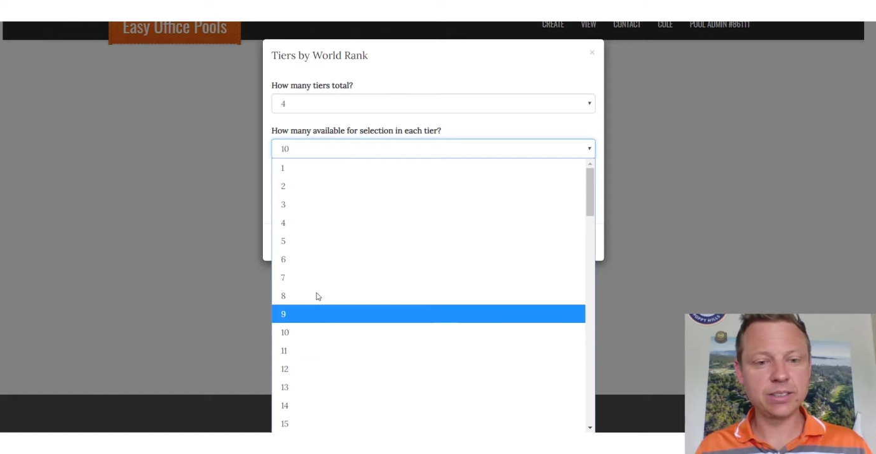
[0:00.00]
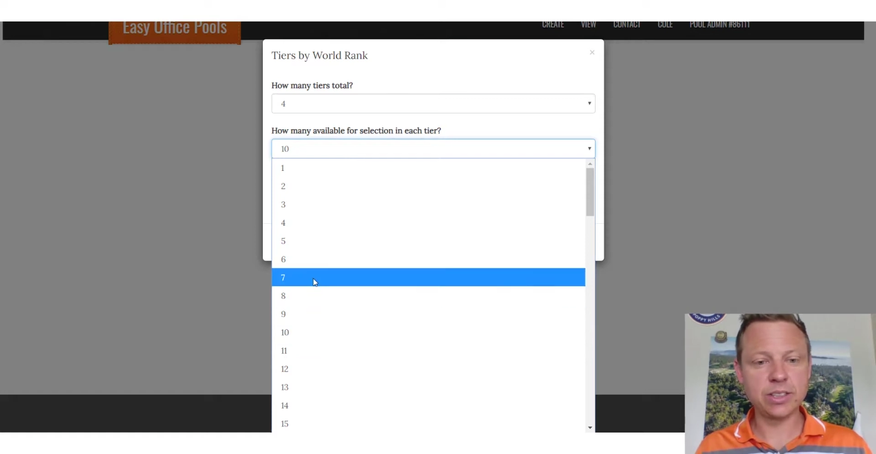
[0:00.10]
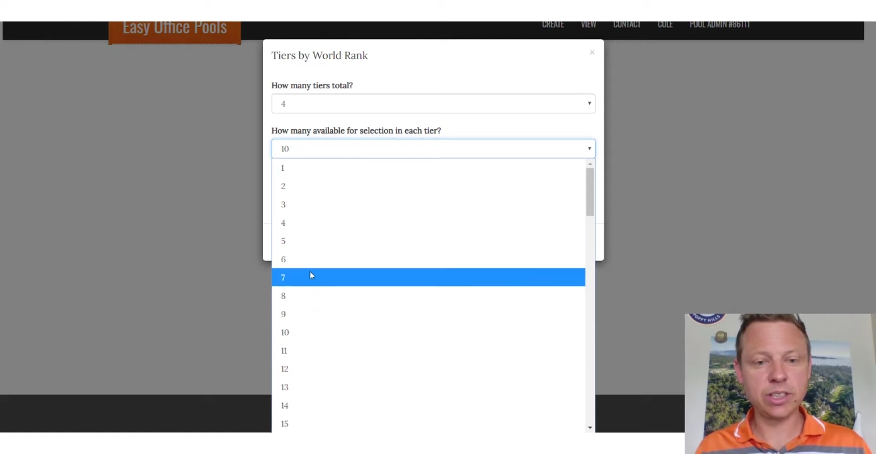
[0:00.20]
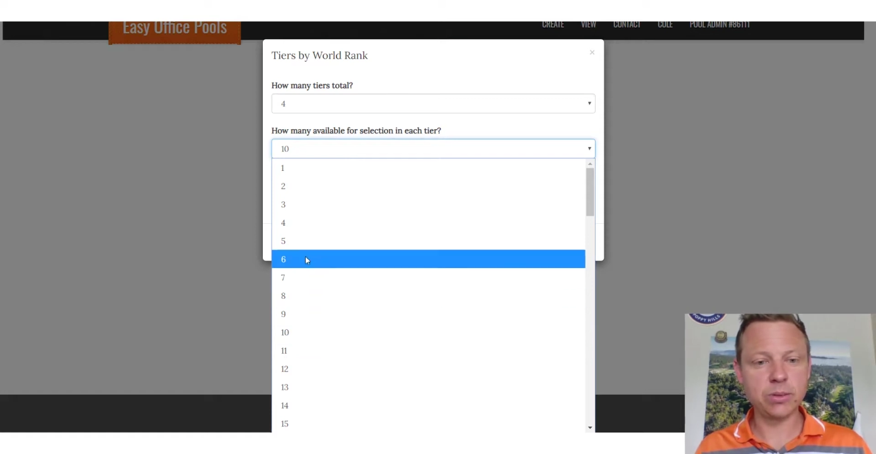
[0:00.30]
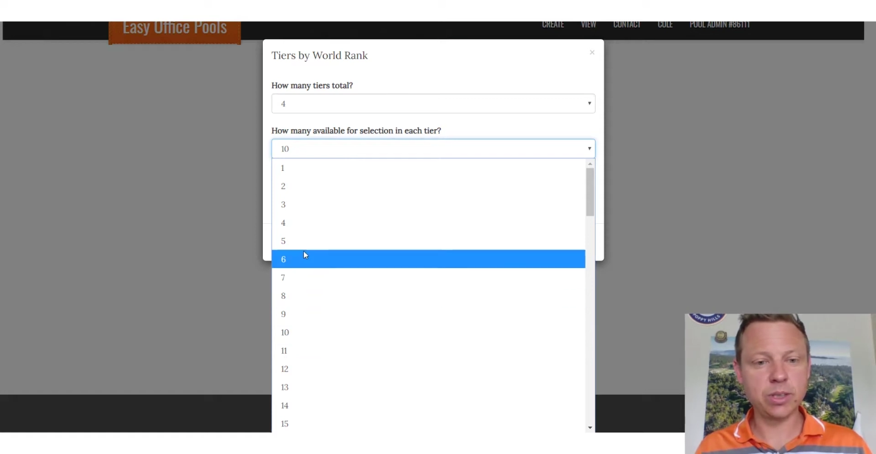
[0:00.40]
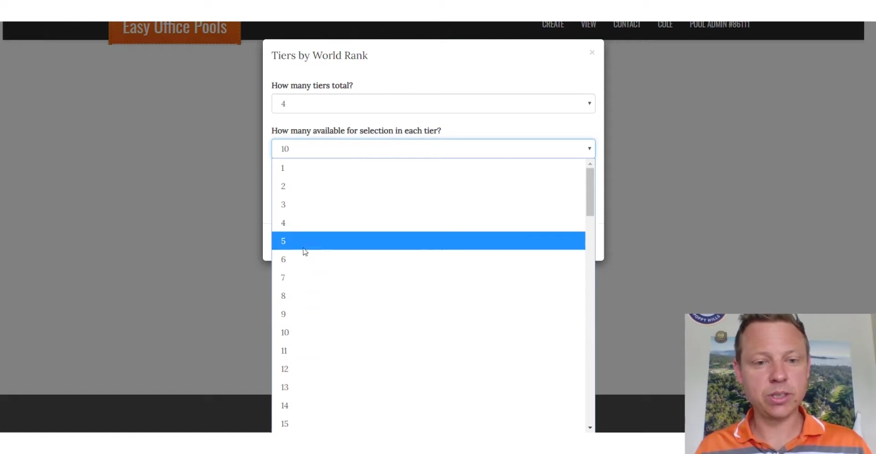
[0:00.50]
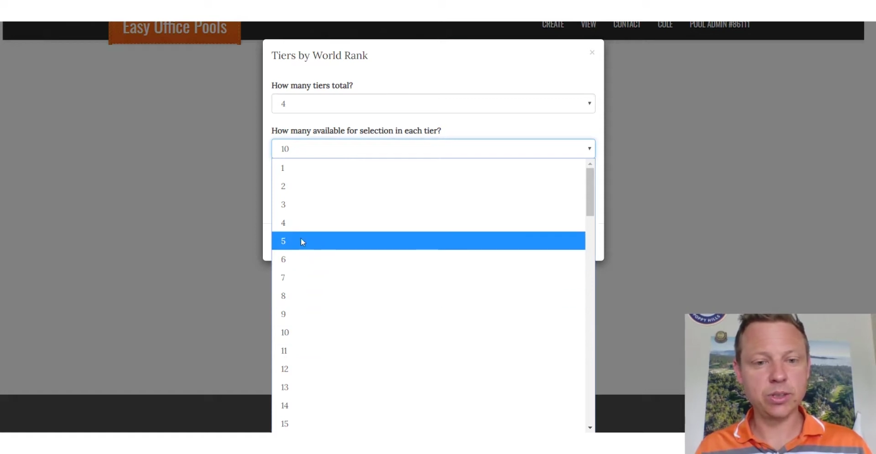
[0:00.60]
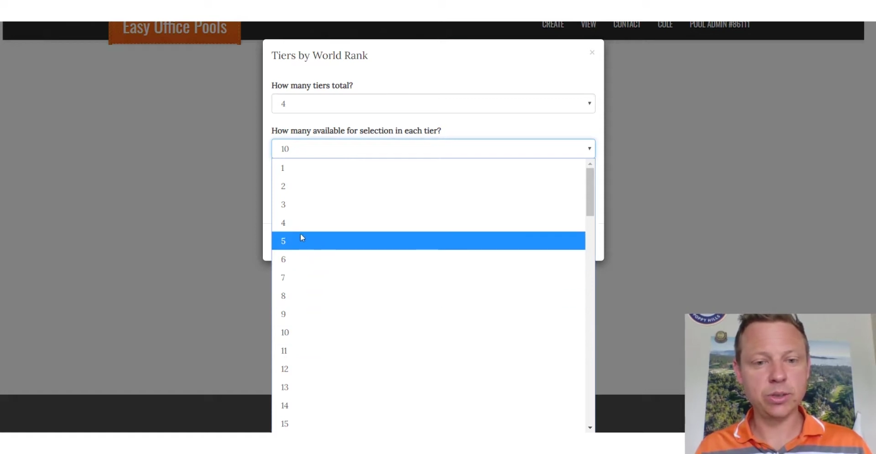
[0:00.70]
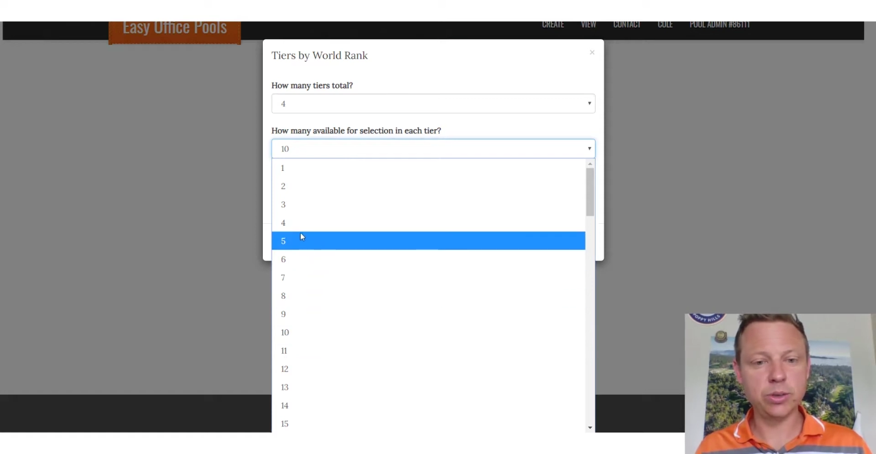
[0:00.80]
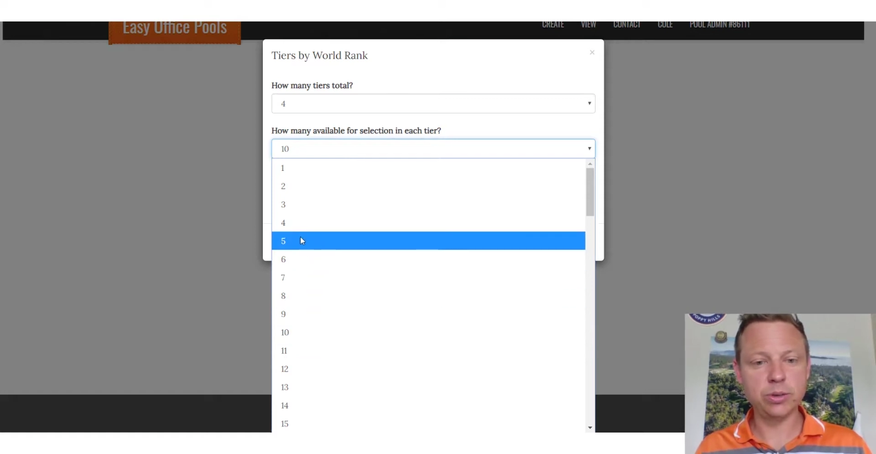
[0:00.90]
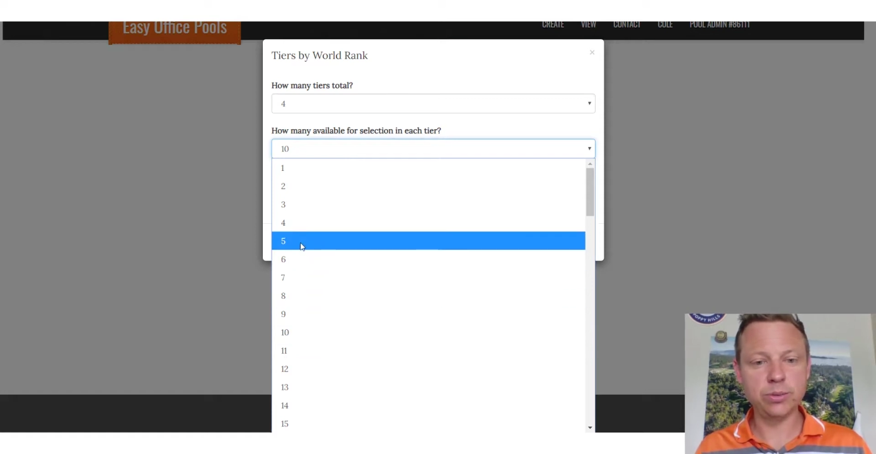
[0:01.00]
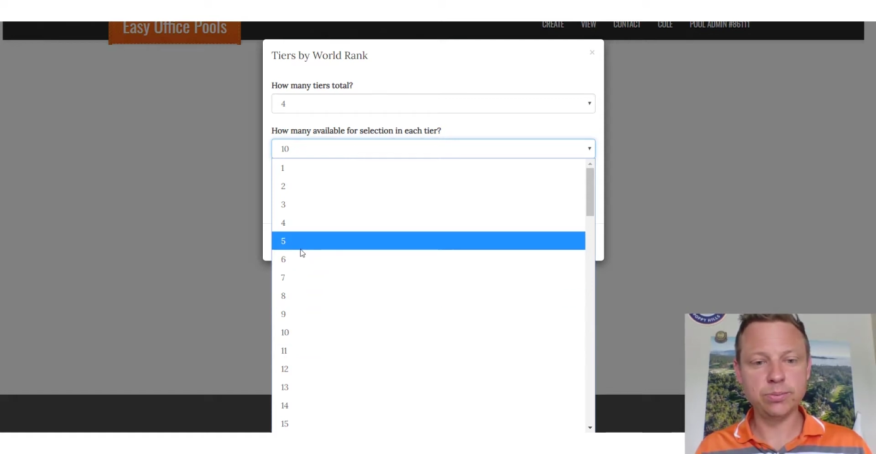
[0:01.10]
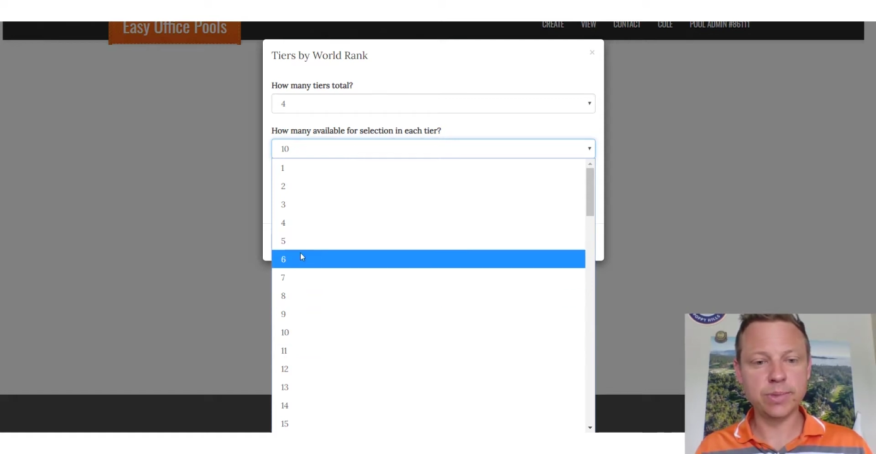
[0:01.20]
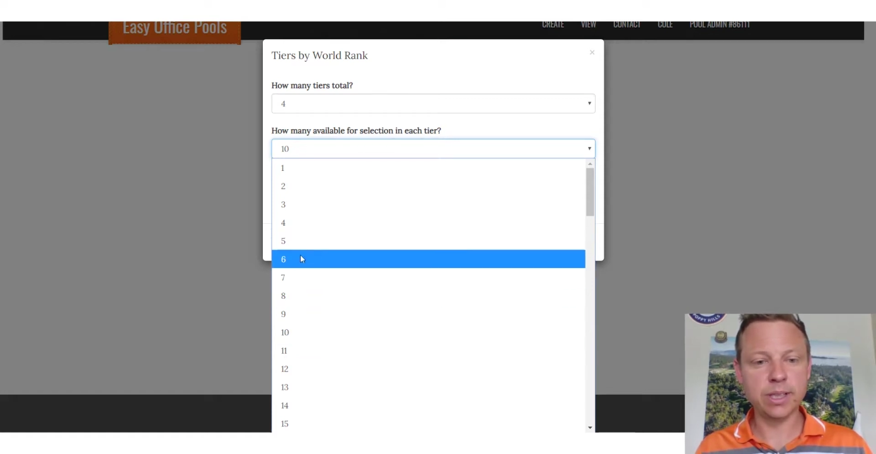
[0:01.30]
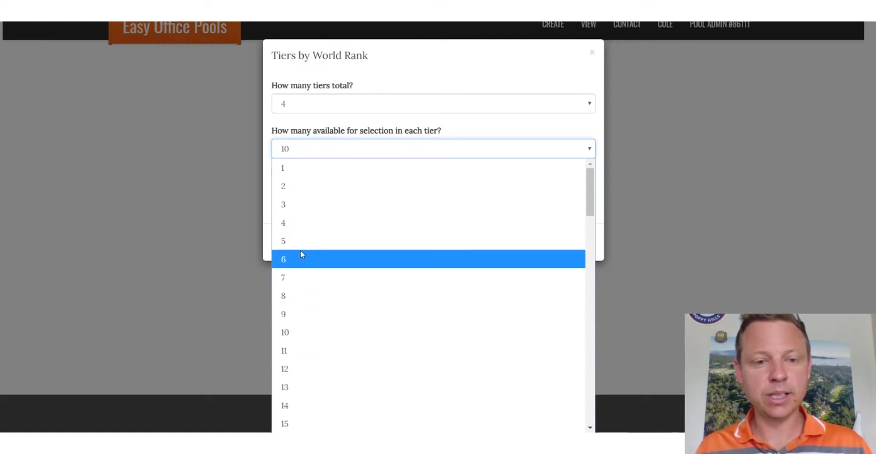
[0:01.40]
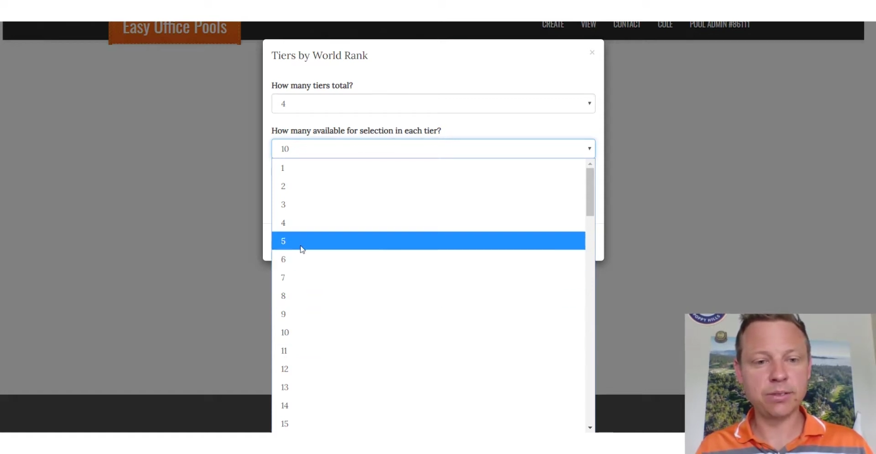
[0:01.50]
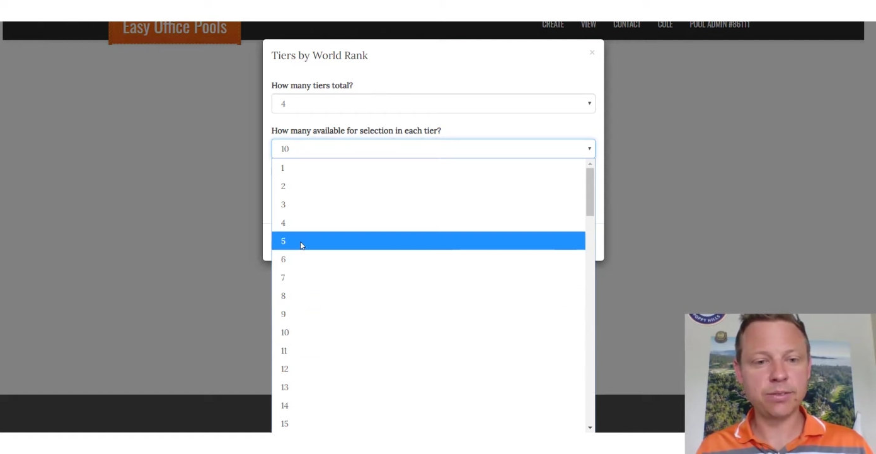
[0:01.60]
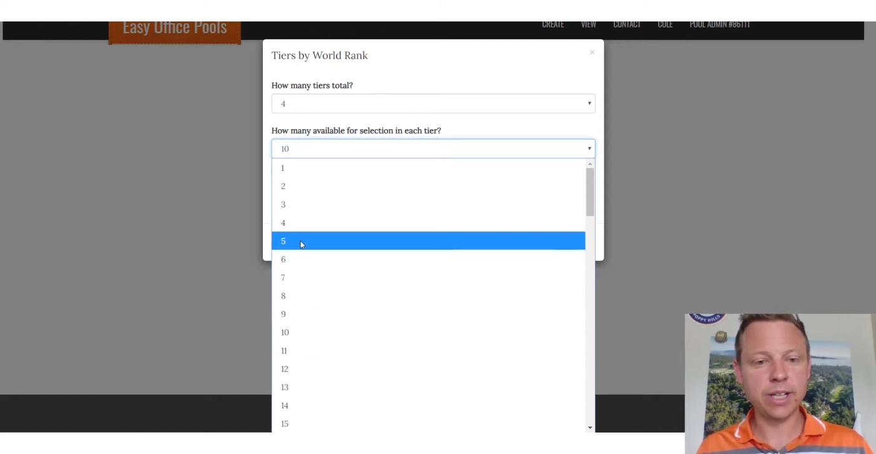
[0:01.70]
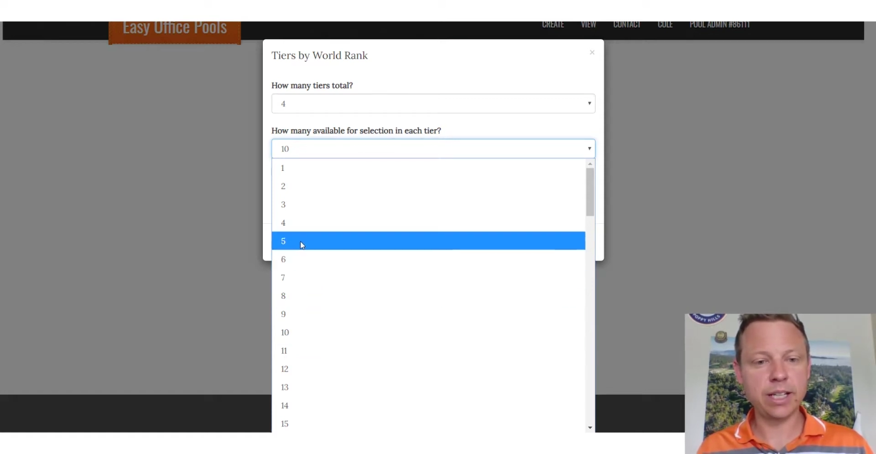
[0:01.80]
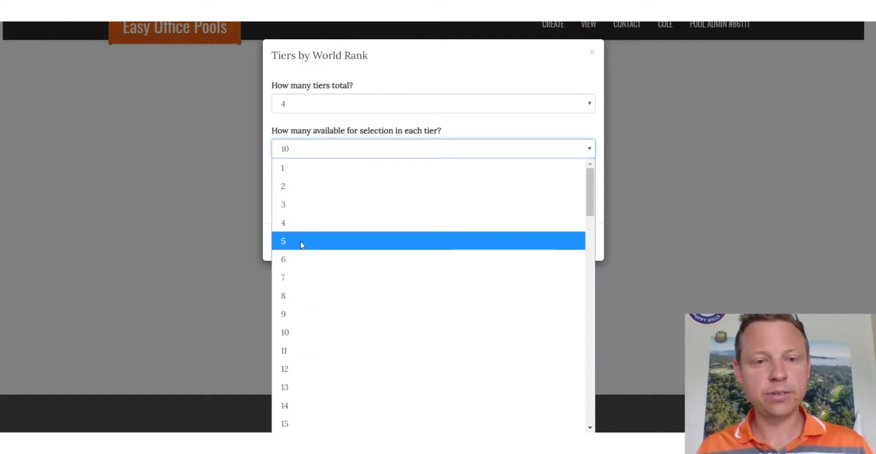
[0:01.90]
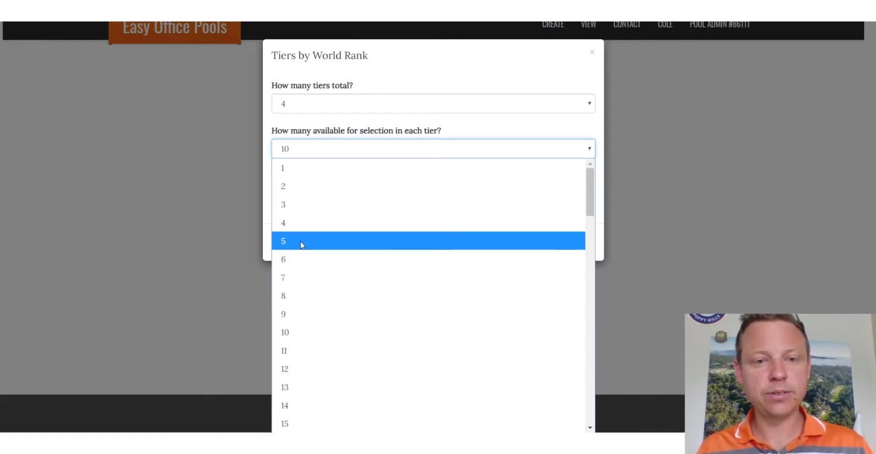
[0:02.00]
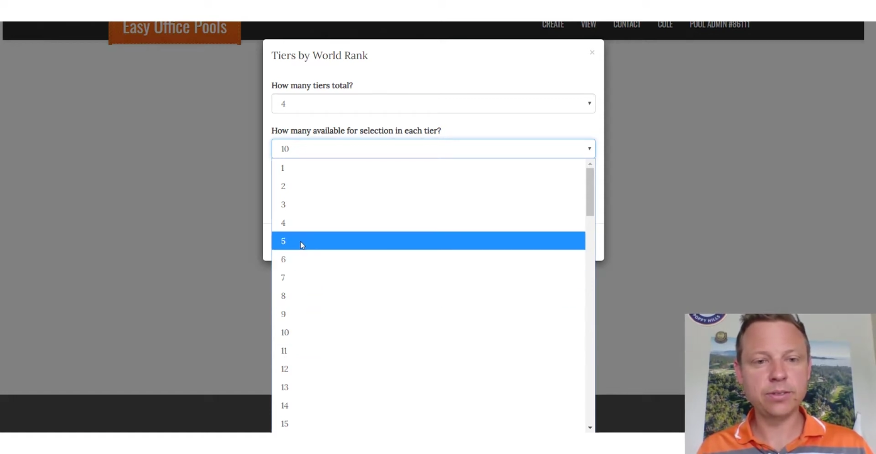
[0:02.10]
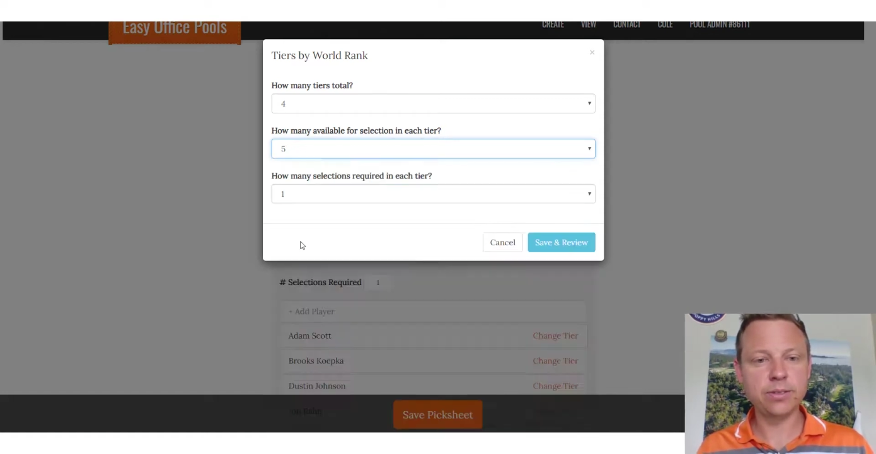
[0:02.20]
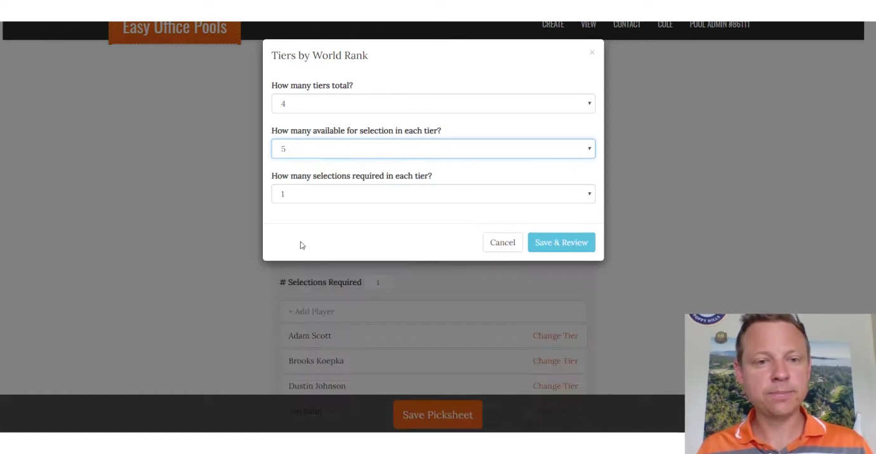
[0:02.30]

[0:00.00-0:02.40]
say you want to do 5.